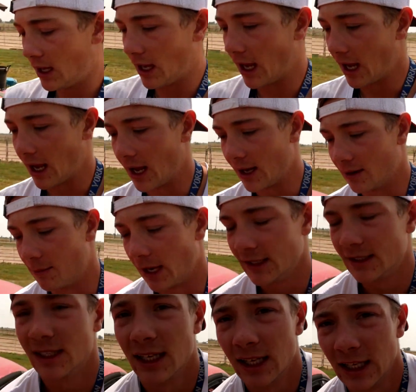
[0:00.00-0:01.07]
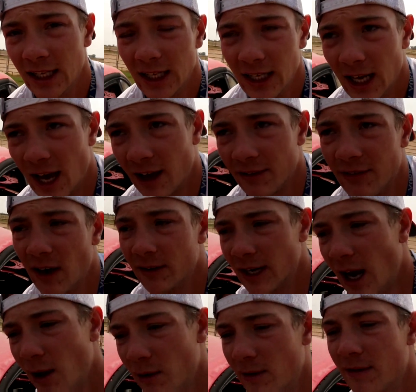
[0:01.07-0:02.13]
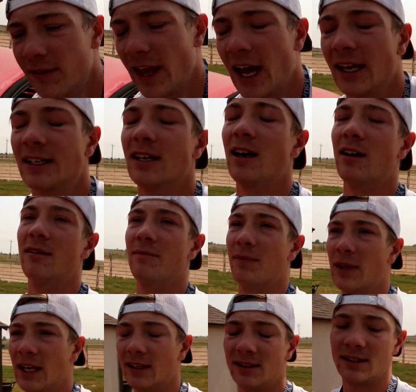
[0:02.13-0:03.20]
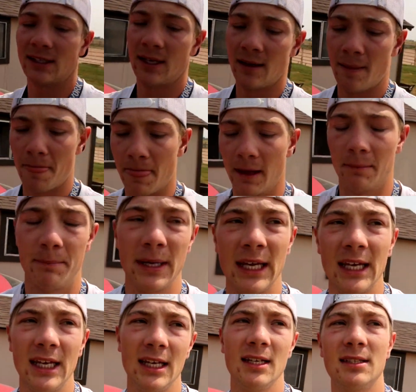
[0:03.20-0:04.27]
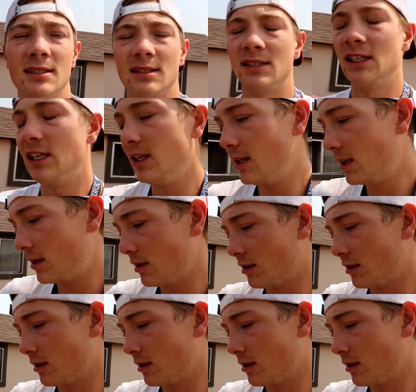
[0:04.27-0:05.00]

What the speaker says: And basically I found out that it's the PCV